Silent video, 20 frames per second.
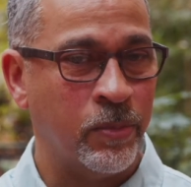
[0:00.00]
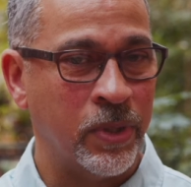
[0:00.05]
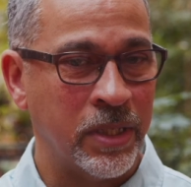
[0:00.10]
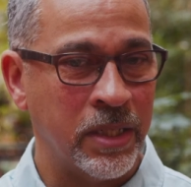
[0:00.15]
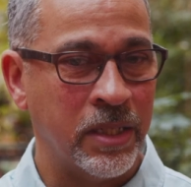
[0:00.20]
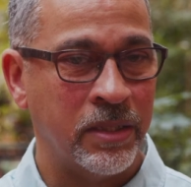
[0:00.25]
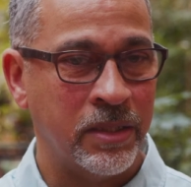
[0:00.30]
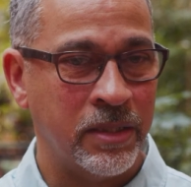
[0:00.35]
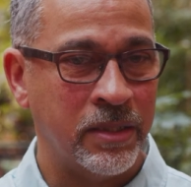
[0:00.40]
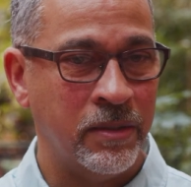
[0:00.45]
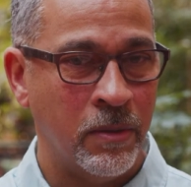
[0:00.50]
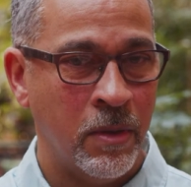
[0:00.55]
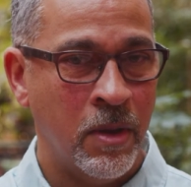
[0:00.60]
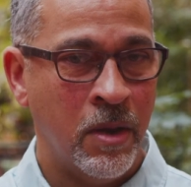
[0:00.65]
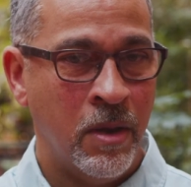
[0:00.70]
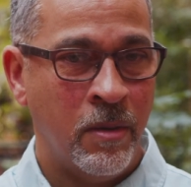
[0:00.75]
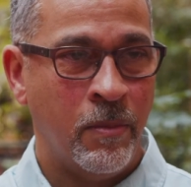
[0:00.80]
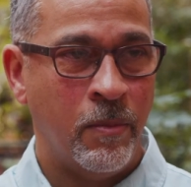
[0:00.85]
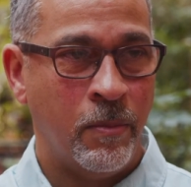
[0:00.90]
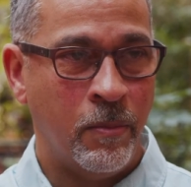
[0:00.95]
But it's
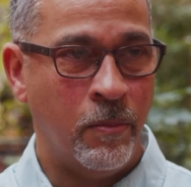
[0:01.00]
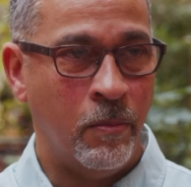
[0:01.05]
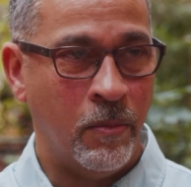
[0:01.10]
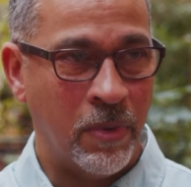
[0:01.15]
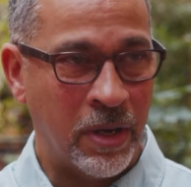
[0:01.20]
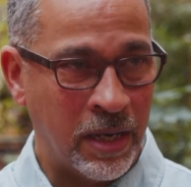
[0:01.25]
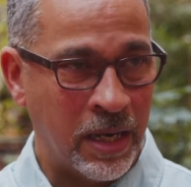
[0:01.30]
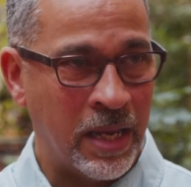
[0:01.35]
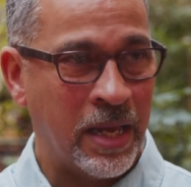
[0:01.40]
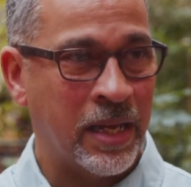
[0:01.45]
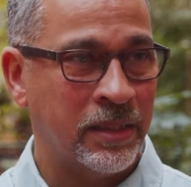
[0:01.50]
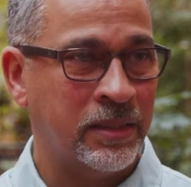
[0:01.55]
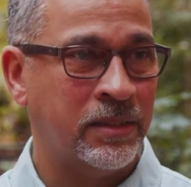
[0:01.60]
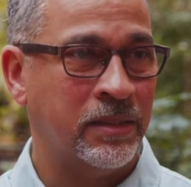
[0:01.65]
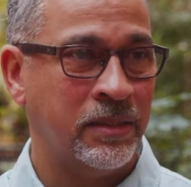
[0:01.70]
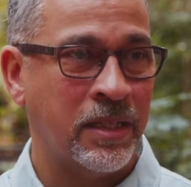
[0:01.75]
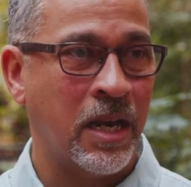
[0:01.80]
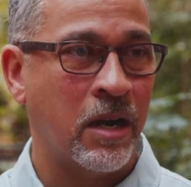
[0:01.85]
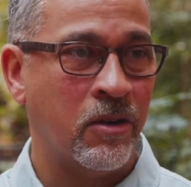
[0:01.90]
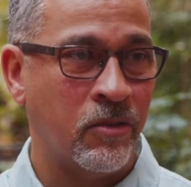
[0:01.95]

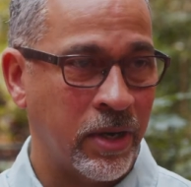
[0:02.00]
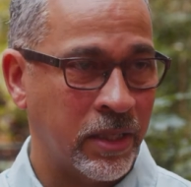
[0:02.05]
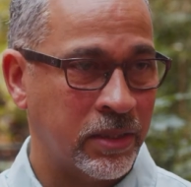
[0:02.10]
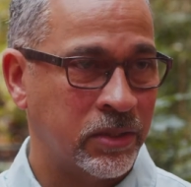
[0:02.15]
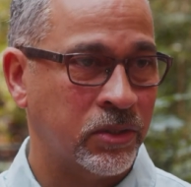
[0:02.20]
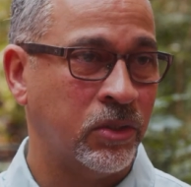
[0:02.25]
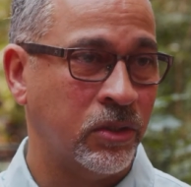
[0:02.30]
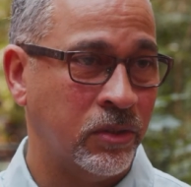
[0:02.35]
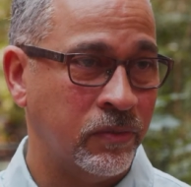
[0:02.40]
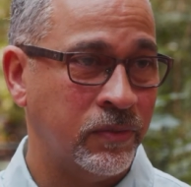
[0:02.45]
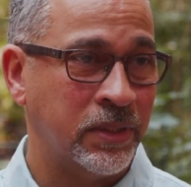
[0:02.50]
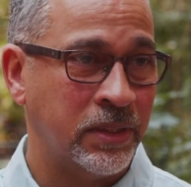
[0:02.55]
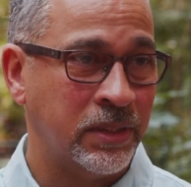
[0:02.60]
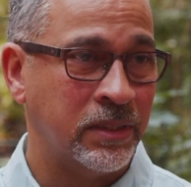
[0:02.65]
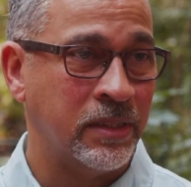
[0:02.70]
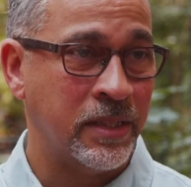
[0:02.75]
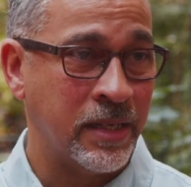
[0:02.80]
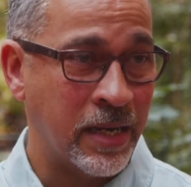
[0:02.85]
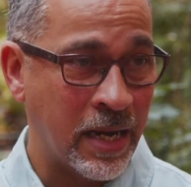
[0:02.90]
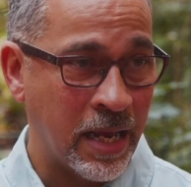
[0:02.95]
less direct
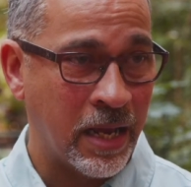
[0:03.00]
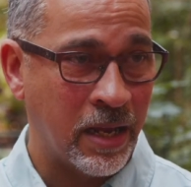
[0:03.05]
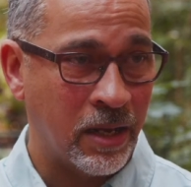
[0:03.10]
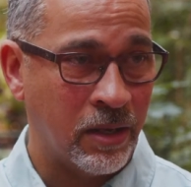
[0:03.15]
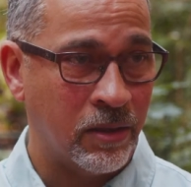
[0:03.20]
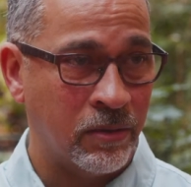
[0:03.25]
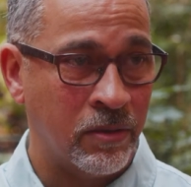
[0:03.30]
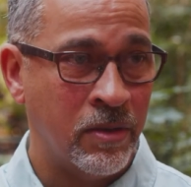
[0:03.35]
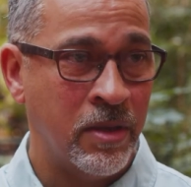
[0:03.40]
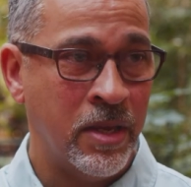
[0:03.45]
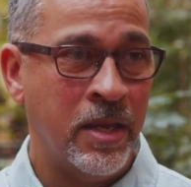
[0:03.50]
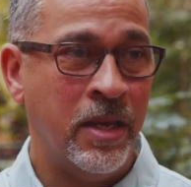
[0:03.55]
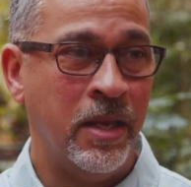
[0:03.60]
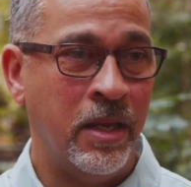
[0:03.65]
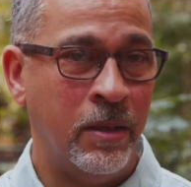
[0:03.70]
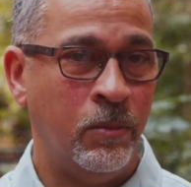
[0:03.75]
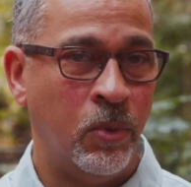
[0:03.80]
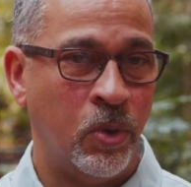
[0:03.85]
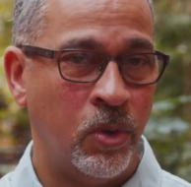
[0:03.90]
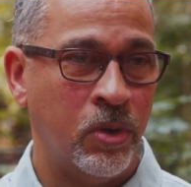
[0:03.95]
service now
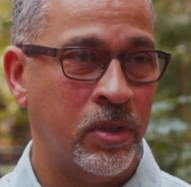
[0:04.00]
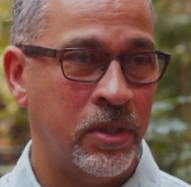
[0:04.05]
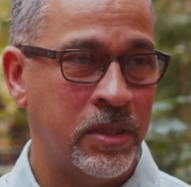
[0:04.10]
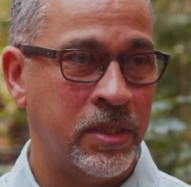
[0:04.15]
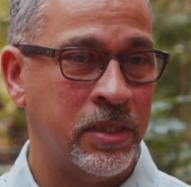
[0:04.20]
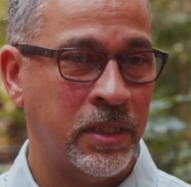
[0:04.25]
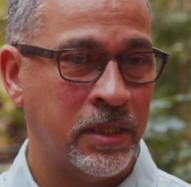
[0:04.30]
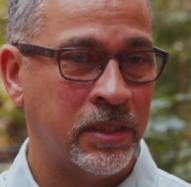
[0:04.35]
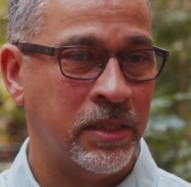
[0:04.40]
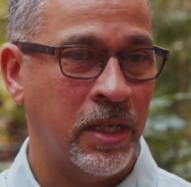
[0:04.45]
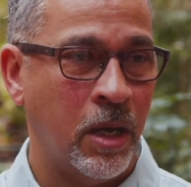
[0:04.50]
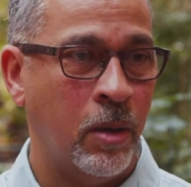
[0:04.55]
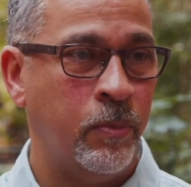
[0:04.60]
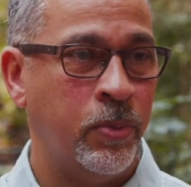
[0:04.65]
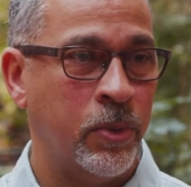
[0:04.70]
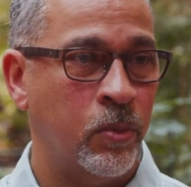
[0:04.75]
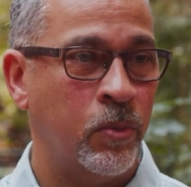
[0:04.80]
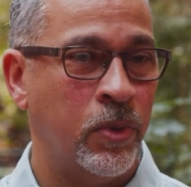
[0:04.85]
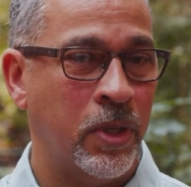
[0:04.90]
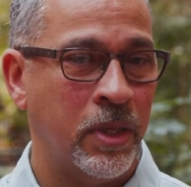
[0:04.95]
and more just
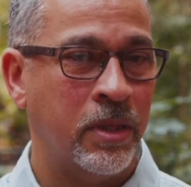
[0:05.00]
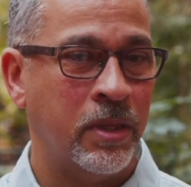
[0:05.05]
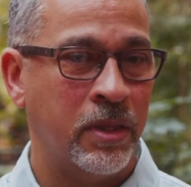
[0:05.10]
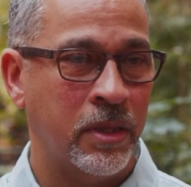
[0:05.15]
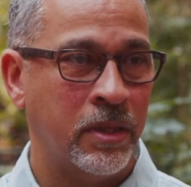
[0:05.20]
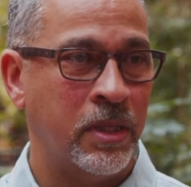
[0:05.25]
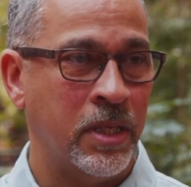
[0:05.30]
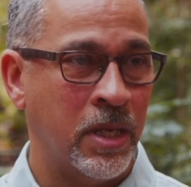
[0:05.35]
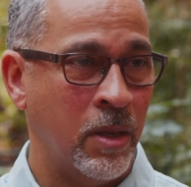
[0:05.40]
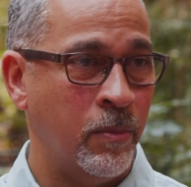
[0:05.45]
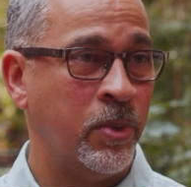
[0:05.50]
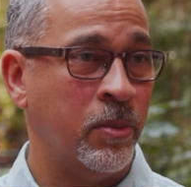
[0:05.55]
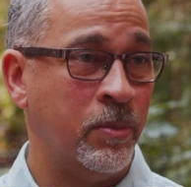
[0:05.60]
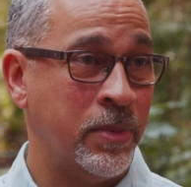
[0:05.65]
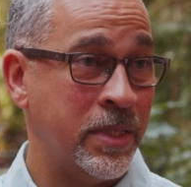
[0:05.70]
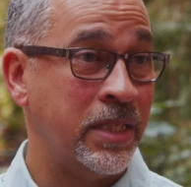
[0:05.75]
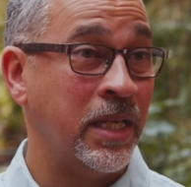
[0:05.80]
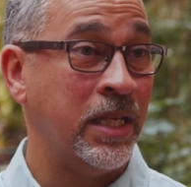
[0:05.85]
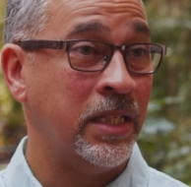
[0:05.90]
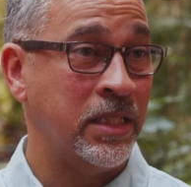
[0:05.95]
helping with the
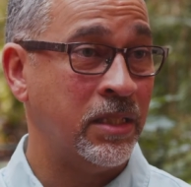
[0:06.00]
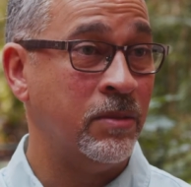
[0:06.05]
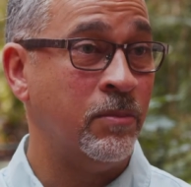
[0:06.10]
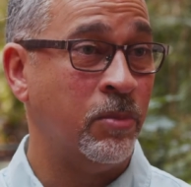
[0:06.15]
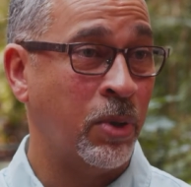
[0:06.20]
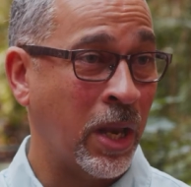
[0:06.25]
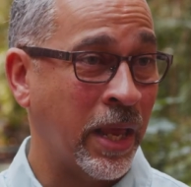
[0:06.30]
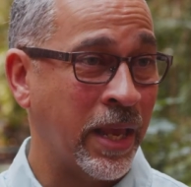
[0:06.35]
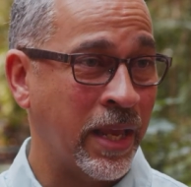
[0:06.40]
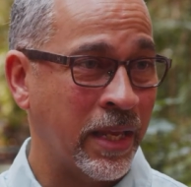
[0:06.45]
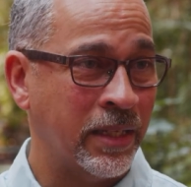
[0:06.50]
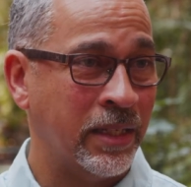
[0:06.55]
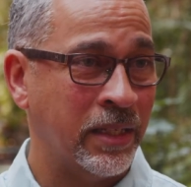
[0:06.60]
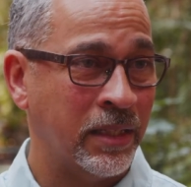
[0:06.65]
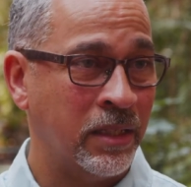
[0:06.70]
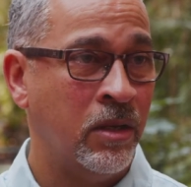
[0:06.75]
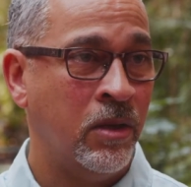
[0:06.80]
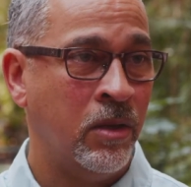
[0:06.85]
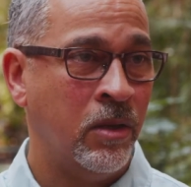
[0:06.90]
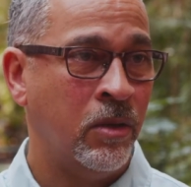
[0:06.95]
implementation
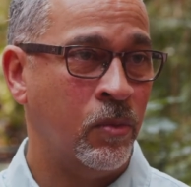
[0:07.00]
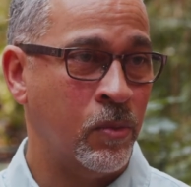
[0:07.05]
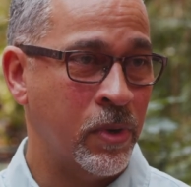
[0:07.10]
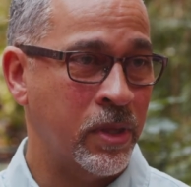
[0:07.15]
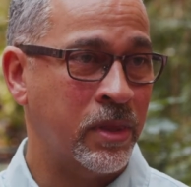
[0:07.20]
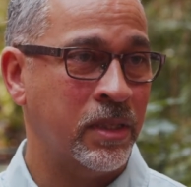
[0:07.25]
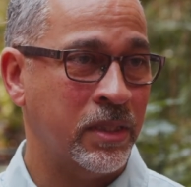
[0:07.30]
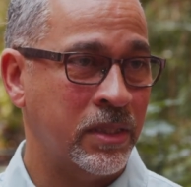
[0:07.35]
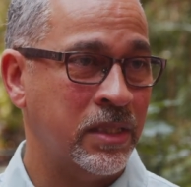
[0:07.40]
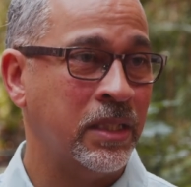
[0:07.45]
planning with the